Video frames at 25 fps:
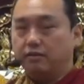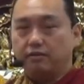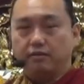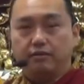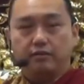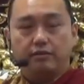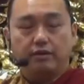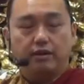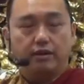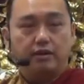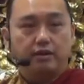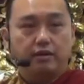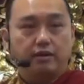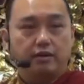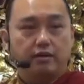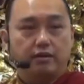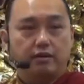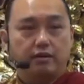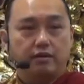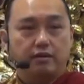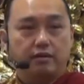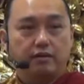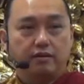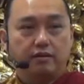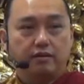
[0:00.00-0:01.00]
Right?
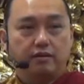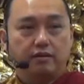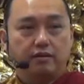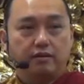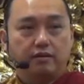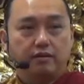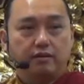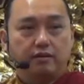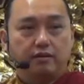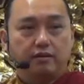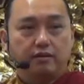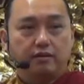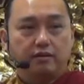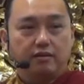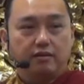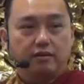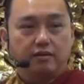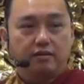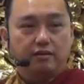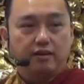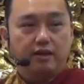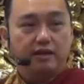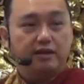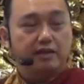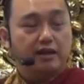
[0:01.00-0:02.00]

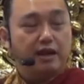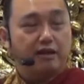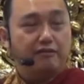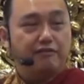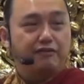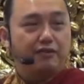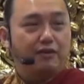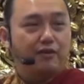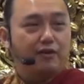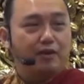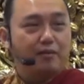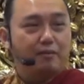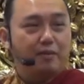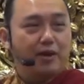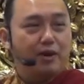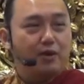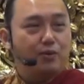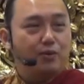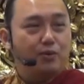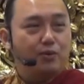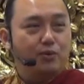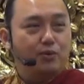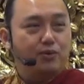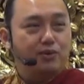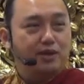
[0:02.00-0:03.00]
Later I found out my
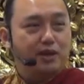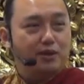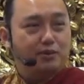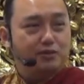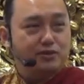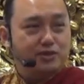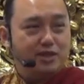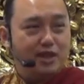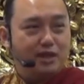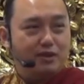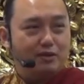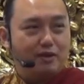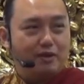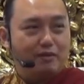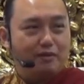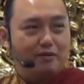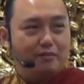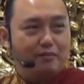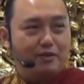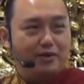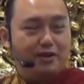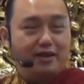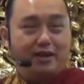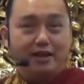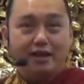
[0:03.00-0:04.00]
guru tells that to
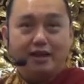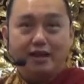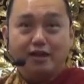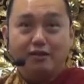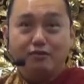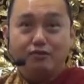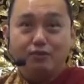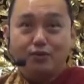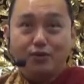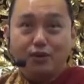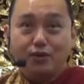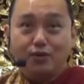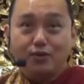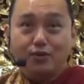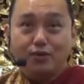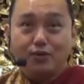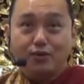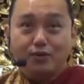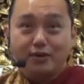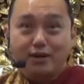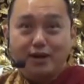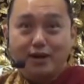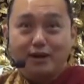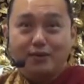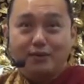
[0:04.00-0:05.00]
everybody. If not you,
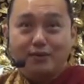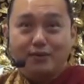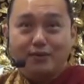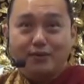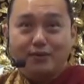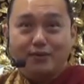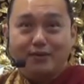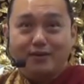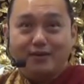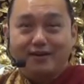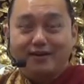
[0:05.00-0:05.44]
then who?